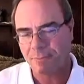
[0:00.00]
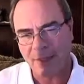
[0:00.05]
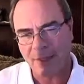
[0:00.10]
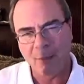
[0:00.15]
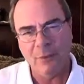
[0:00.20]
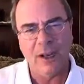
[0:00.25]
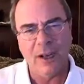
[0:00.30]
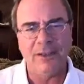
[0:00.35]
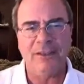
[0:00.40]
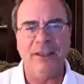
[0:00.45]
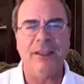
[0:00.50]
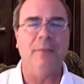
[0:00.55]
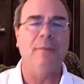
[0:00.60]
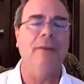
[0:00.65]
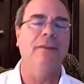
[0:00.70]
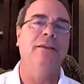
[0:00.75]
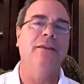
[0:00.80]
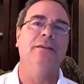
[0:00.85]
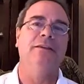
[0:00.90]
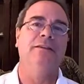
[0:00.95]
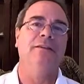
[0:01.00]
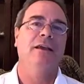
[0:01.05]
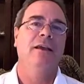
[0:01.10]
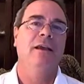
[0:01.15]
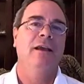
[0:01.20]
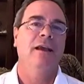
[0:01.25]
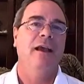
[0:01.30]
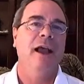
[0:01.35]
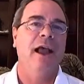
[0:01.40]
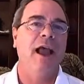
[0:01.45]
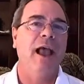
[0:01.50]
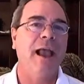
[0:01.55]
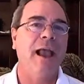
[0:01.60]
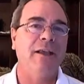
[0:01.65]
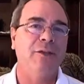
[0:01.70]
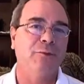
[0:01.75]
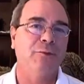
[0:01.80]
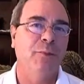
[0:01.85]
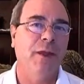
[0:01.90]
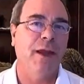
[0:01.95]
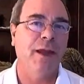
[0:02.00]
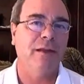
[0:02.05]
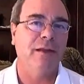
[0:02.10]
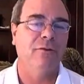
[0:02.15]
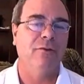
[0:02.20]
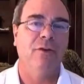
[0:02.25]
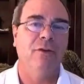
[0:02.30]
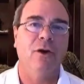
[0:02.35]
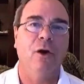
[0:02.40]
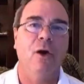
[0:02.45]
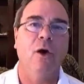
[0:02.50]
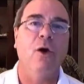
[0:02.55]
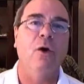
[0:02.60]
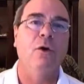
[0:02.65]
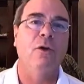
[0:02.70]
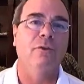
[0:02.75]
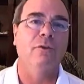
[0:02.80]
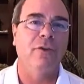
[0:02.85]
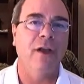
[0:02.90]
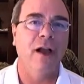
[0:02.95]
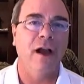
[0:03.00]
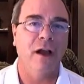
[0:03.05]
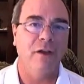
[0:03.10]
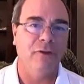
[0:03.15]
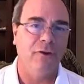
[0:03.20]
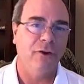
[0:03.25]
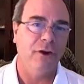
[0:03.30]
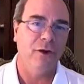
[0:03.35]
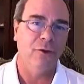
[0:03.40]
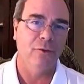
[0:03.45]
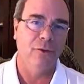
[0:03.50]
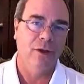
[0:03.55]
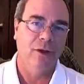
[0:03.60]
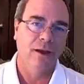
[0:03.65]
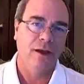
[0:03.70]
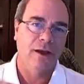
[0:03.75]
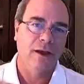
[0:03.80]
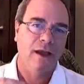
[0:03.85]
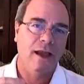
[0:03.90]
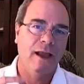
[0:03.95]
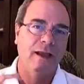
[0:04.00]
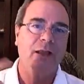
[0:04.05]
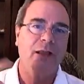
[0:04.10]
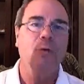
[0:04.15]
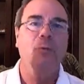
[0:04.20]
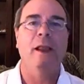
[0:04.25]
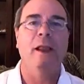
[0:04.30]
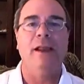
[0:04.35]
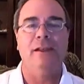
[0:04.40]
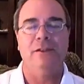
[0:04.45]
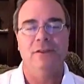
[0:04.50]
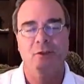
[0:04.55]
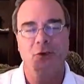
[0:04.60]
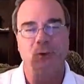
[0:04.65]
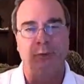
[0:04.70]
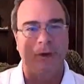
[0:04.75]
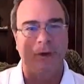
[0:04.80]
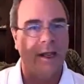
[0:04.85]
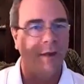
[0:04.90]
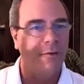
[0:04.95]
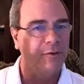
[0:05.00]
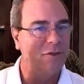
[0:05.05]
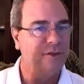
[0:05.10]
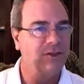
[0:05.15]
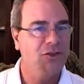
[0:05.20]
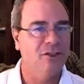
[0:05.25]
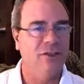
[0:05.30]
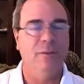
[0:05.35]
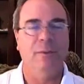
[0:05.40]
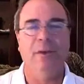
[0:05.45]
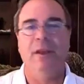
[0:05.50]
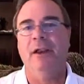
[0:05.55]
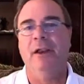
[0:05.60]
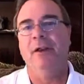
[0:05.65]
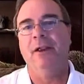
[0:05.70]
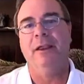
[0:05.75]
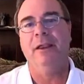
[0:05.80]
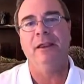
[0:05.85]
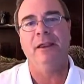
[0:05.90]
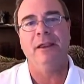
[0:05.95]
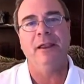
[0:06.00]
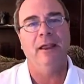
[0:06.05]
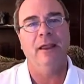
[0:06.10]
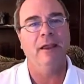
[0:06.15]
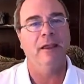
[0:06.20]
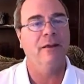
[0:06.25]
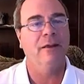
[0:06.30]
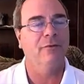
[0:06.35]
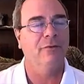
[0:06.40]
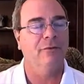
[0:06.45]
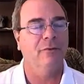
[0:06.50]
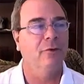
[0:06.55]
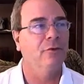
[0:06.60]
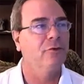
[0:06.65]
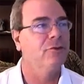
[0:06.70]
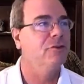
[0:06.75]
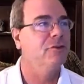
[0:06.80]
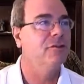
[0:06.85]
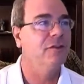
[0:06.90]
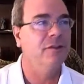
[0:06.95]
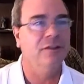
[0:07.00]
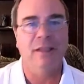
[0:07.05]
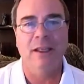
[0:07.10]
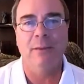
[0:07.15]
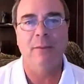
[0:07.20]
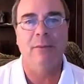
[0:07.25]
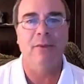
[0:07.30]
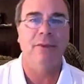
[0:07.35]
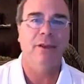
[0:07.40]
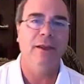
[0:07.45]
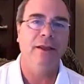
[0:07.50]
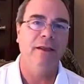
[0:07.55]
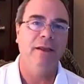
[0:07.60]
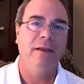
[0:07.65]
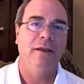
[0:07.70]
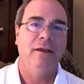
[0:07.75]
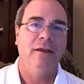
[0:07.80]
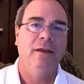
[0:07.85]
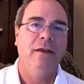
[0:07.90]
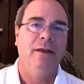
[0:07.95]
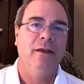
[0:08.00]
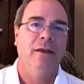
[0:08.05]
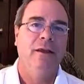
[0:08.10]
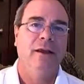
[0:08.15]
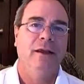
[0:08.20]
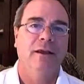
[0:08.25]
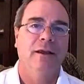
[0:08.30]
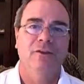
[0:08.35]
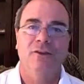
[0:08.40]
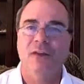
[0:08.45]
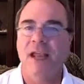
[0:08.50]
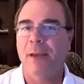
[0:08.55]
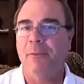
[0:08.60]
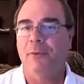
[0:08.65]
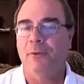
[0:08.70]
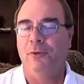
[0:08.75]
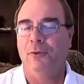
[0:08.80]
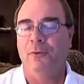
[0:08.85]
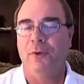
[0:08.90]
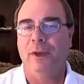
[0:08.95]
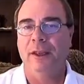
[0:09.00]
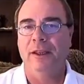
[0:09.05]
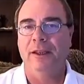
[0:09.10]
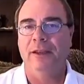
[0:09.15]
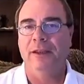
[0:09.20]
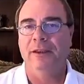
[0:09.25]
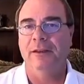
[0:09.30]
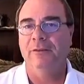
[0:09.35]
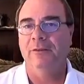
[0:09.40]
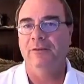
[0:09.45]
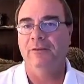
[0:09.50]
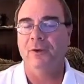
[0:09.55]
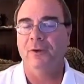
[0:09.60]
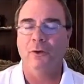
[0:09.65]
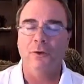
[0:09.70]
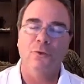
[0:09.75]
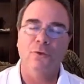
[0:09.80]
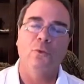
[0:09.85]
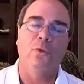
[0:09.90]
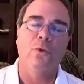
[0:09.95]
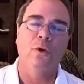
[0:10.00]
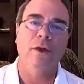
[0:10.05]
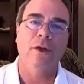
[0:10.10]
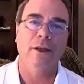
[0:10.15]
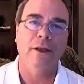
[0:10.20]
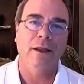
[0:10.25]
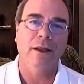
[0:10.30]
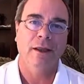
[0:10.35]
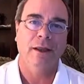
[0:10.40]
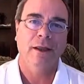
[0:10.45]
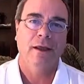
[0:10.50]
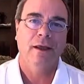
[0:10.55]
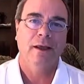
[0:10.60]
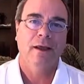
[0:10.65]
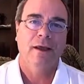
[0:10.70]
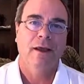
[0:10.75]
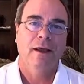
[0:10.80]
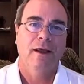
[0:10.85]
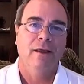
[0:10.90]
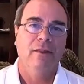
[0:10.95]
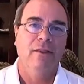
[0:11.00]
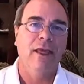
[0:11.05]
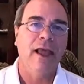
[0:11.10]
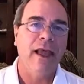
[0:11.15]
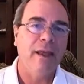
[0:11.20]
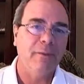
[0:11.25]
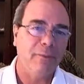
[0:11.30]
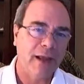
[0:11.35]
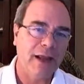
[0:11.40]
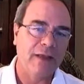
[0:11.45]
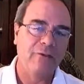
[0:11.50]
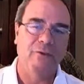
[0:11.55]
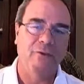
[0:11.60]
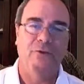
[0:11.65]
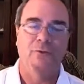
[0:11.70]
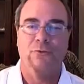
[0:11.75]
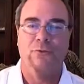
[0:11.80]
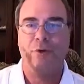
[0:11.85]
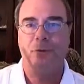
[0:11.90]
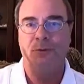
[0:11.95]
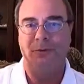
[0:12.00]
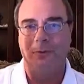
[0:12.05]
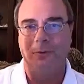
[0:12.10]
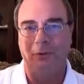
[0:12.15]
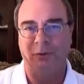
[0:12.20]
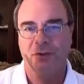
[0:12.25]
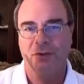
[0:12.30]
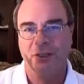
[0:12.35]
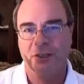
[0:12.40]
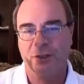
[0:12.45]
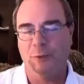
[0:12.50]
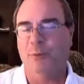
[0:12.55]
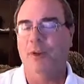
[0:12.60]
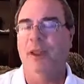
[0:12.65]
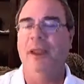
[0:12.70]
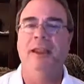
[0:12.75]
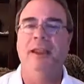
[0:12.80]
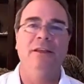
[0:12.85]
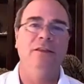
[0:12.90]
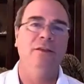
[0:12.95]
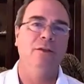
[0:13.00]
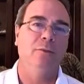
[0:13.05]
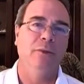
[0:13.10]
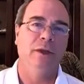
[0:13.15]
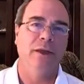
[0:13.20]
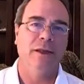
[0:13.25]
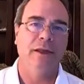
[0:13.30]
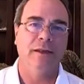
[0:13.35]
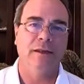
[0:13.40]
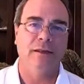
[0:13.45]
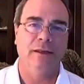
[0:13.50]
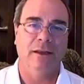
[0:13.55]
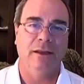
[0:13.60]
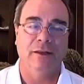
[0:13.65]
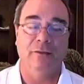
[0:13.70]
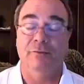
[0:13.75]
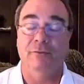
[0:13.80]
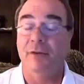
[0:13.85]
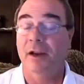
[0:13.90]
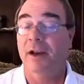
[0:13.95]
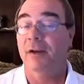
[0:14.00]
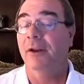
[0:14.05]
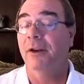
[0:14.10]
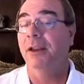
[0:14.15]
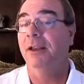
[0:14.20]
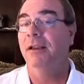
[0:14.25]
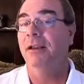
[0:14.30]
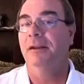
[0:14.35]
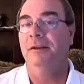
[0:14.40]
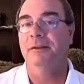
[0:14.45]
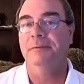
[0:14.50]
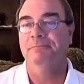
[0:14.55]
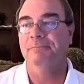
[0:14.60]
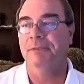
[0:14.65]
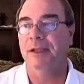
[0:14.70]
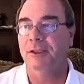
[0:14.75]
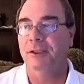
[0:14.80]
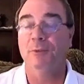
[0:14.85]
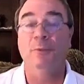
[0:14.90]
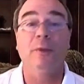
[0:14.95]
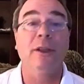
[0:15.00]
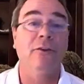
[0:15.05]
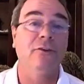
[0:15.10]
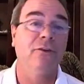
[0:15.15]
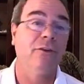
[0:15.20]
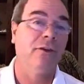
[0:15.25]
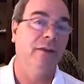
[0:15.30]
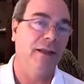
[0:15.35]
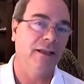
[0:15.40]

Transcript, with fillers: when I think about this aspect of a call of God, you know, I go back to when I was in seminary, uh, First Timothy uh, chapter 3, verse 1. Uh, that passage of scripture was explained to me in very explicit